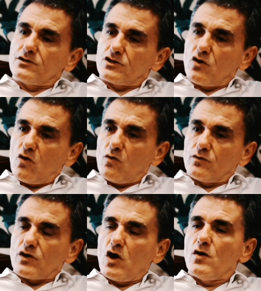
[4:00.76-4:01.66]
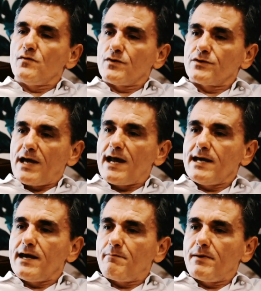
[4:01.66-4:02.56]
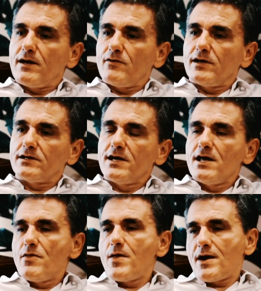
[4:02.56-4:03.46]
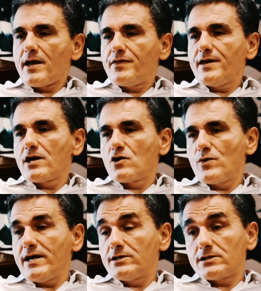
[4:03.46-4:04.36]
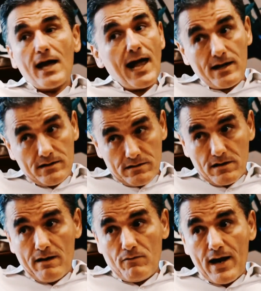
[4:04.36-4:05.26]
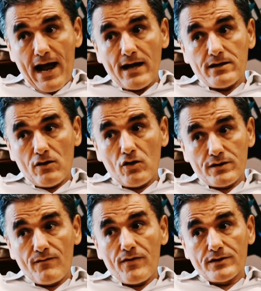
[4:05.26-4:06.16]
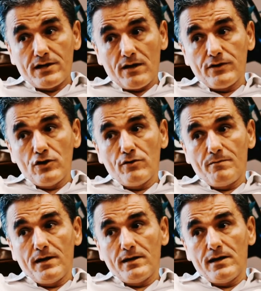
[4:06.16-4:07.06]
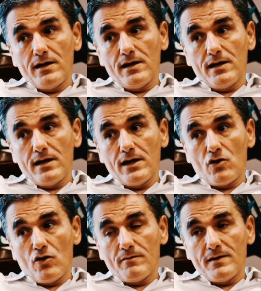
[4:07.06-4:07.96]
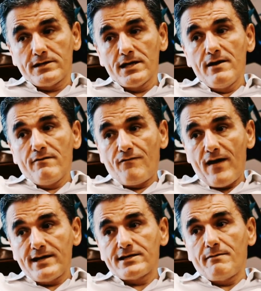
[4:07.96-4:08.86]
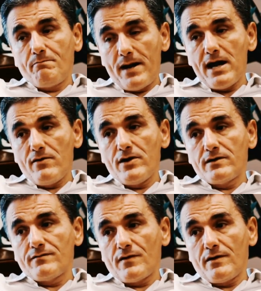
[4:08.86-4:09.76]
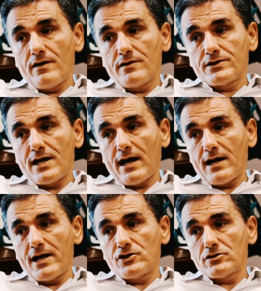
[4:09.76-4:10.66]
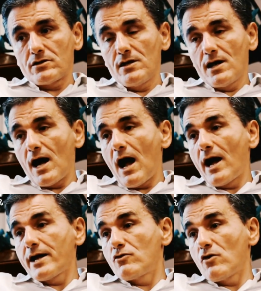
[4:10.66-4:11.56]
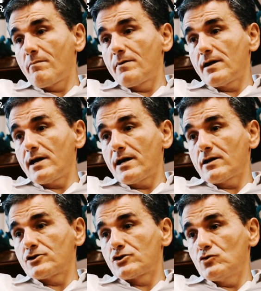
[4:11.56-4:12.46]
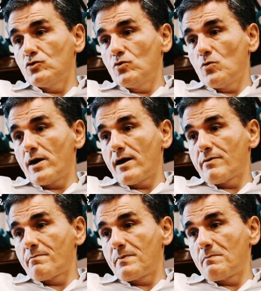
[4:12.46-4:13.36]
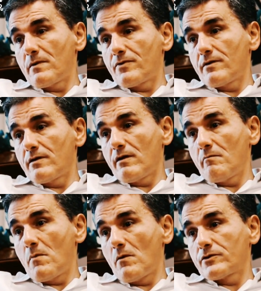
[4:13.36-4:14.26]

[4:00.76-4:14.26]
isn't solved over a 10-year period, then I think Greece, and I would add a lot of other southern European economies, face a period of stagnation. I grew up in an English school where the